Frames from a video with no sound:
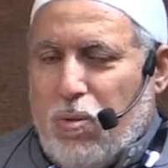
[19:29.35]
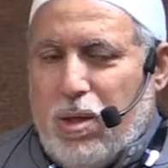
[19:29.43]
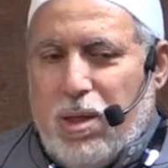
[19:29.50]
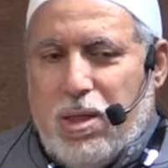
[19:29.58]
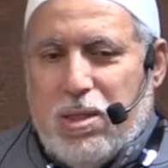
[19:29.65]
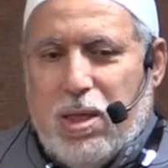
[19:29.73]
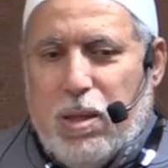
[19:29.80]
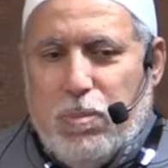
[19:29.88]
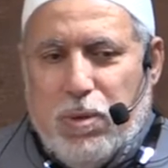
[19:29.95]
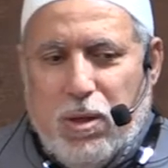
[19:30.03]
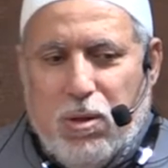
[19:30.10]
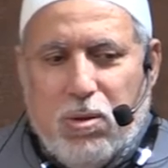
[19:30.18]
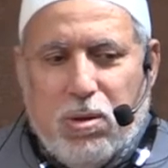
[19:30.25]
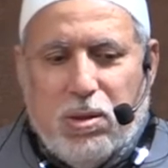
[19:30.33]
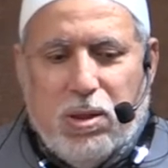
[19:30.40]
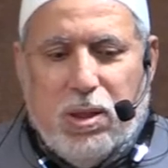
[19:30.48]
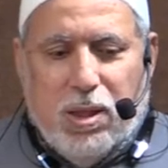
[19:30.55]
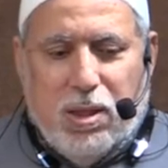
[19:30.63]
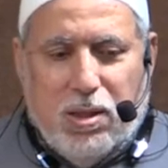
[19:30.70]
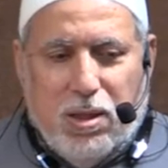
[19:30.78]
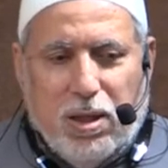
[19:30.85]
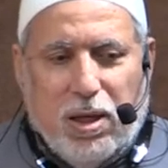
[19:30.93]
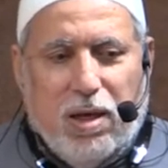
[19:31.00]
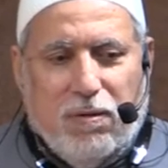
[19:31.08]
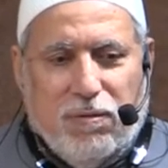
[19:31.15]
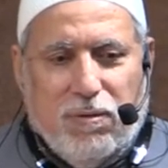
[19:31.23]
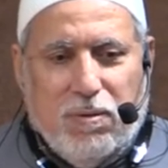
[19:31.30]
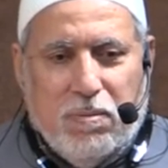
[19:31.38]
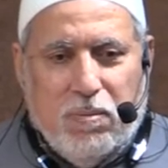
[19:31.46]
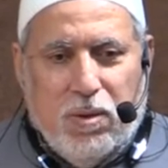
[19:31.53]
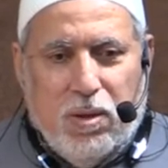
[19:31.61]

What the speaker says: what is a priority in their life.